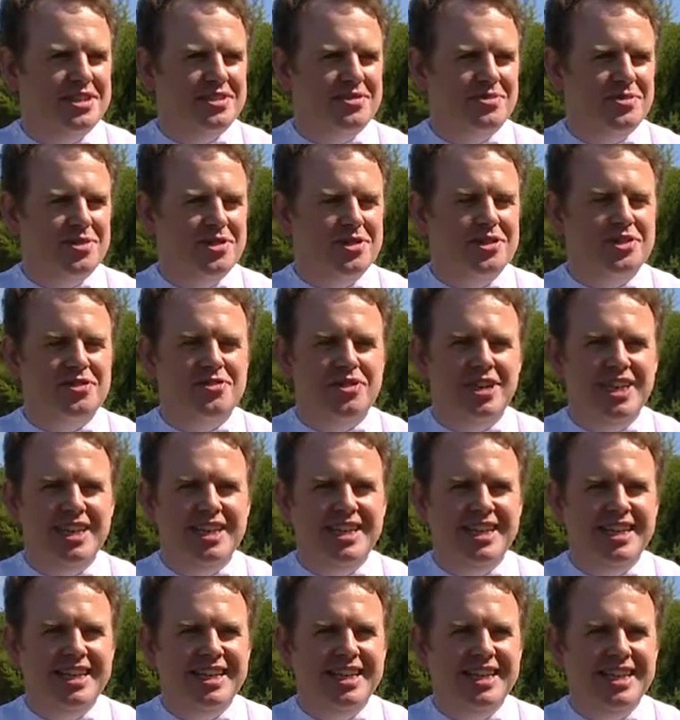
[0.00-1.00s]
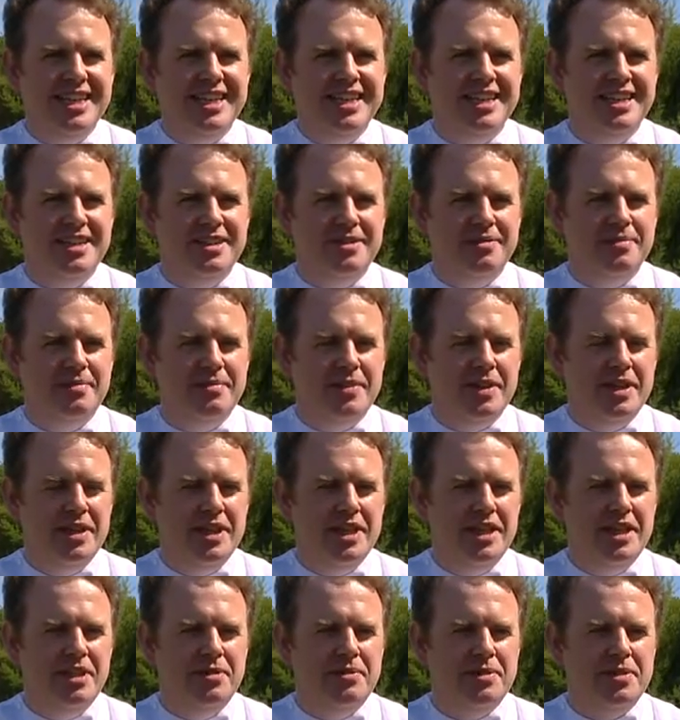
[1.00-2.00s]
McBride, says there was no
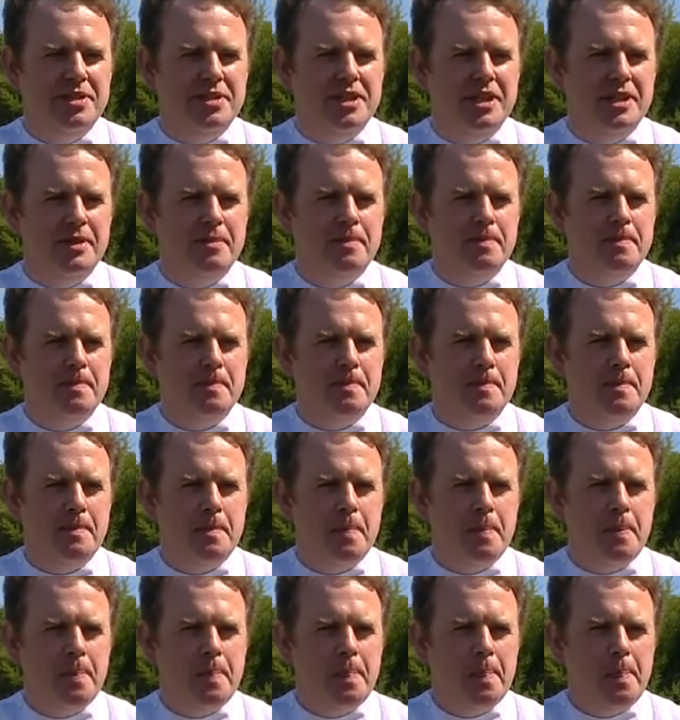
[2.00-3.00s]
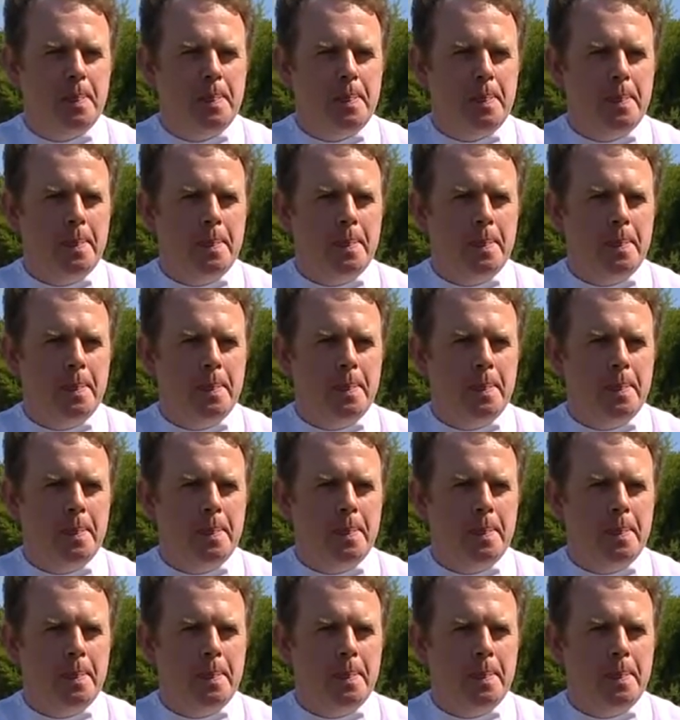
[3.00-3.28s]
one quite like Henry.